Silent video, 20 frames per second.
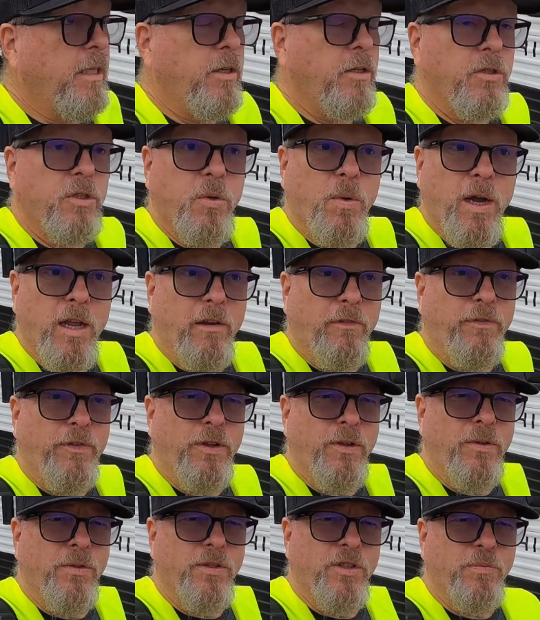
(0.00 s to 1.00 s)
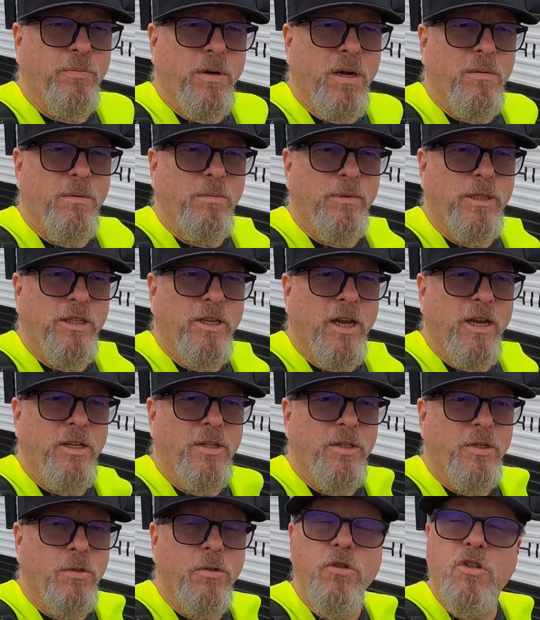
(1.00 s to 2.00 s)
There's quite a few that's probably
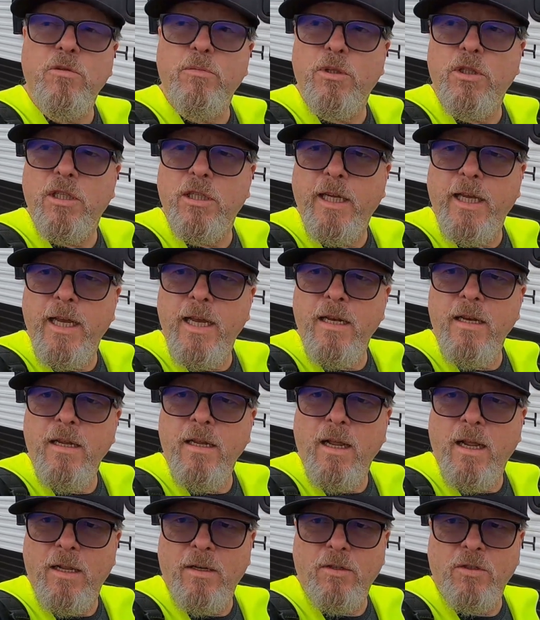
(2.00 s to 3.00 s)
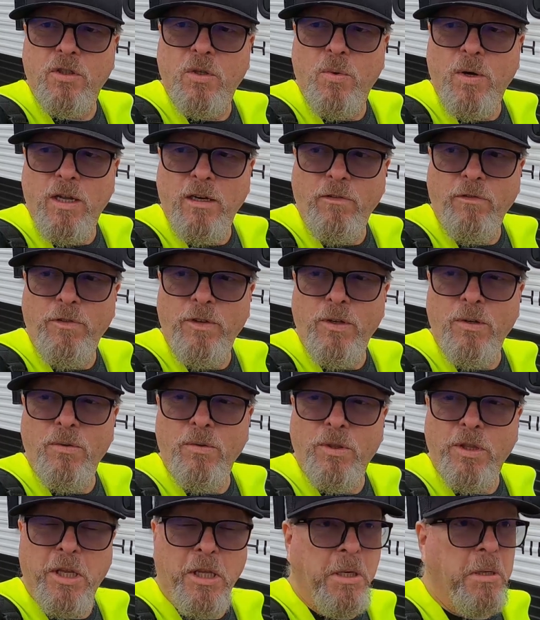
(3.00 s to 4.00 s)
not usable again, and there's quite a
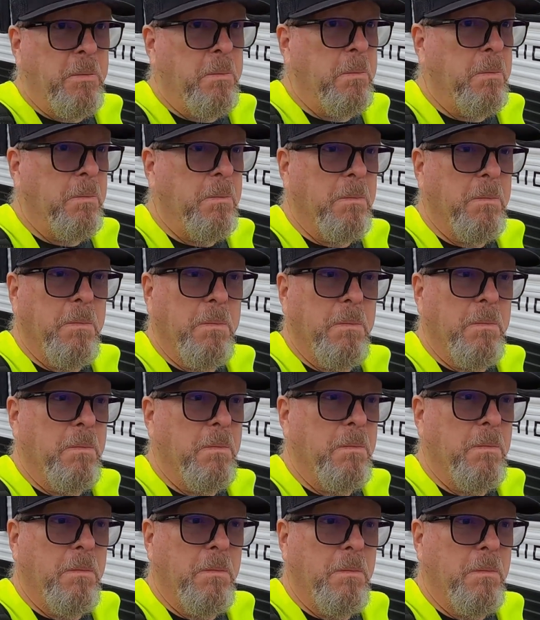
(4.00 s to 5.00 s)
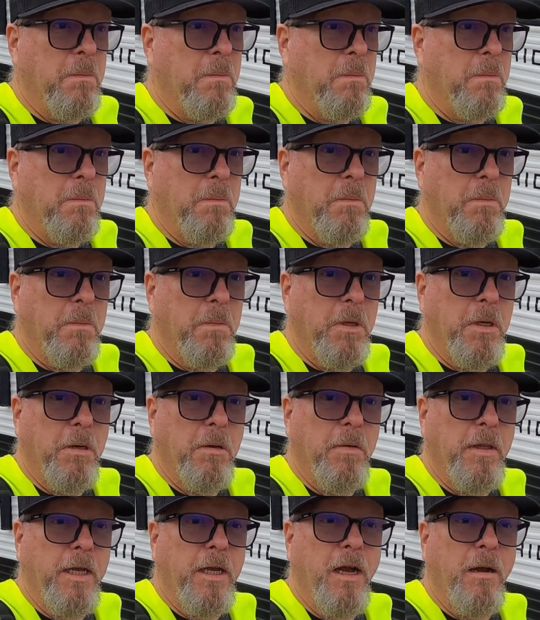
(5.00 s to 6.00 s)
few that, you
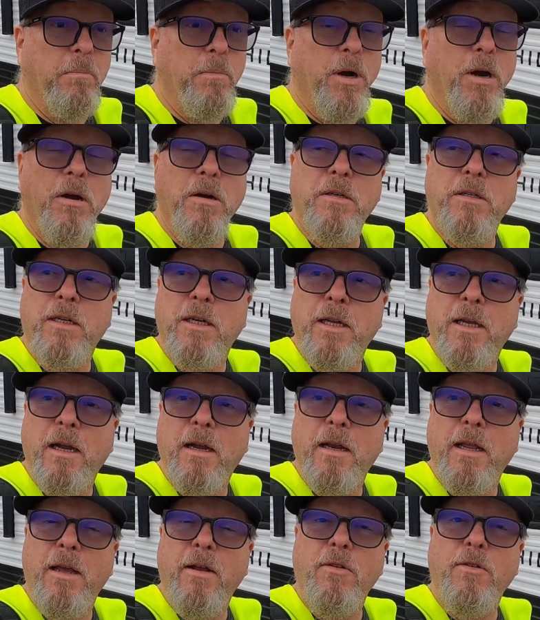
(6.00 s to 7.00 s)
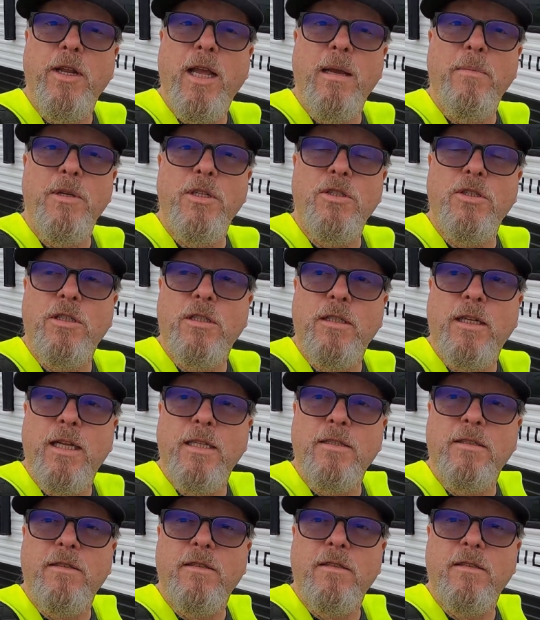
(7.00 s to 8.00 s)
know, they got parked and they got hail damaged, and
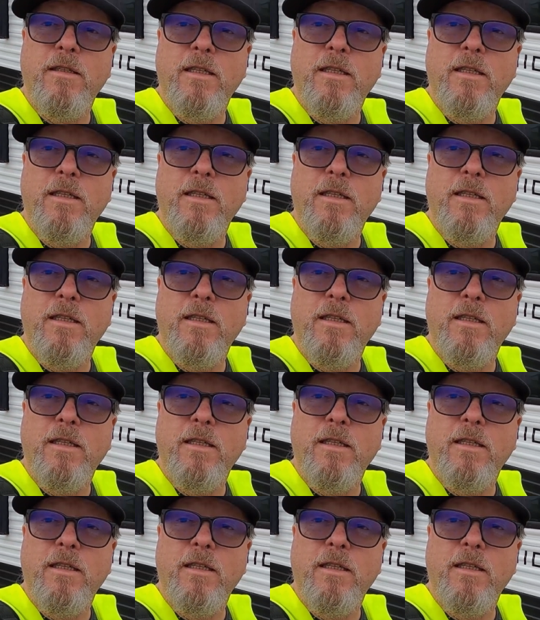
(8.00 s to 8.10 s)
that's it.